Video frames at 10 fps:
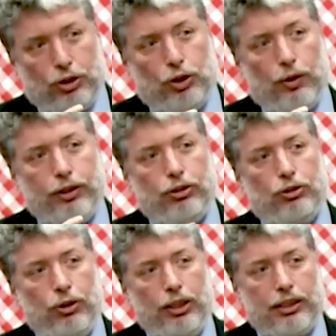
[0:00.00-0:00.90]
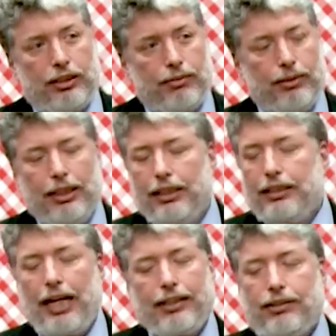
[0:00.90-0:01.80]
joins Judaism,
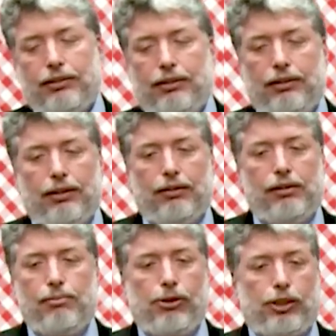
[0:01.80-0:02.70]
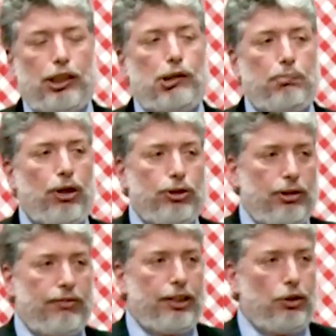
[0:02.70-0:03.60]
that's the most
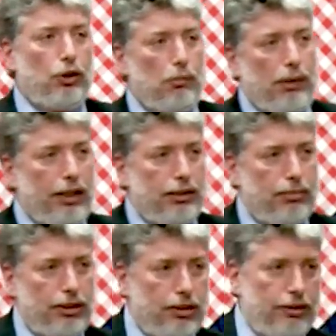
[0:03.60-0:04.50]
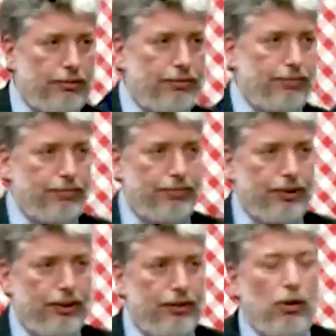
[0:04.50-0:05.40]
explosive thing you can possibly do.
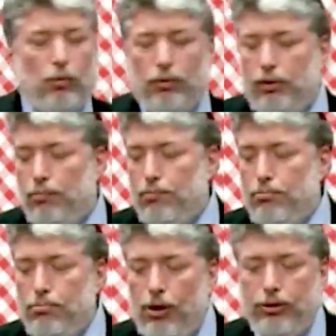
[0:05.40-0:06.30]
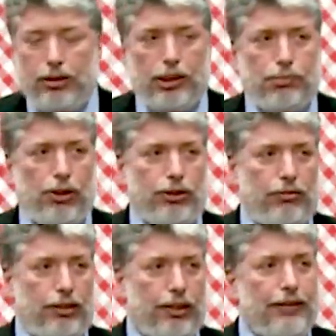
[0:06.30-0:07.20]
The most
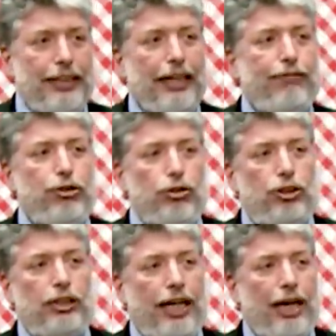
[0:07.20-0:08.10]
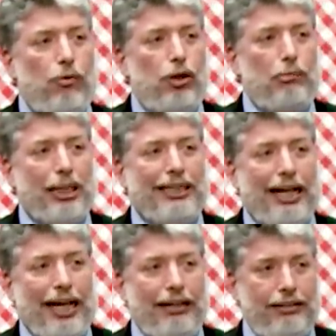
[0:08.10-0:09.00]
explosive thing. If you said, I want to be
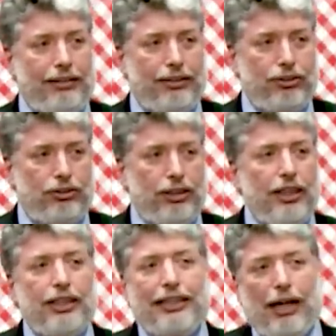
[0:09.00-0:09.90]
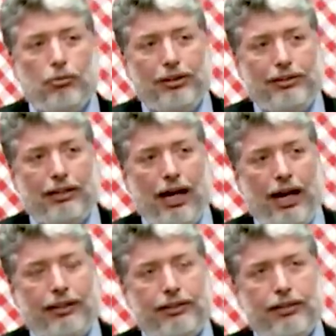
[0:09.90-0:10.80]
an atheist, that would
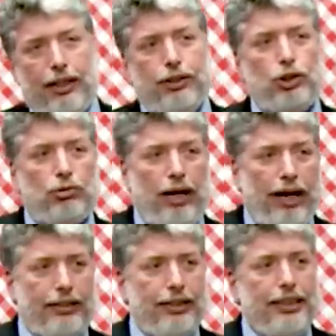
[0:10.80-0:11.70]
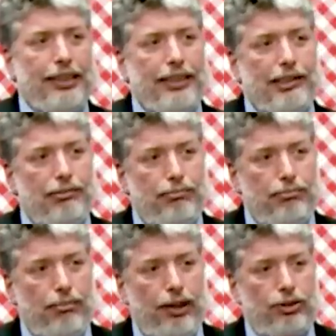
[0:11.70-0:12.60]
not attract as
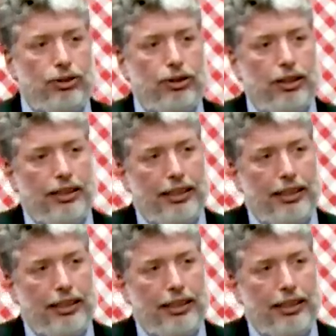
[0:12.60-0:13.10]
much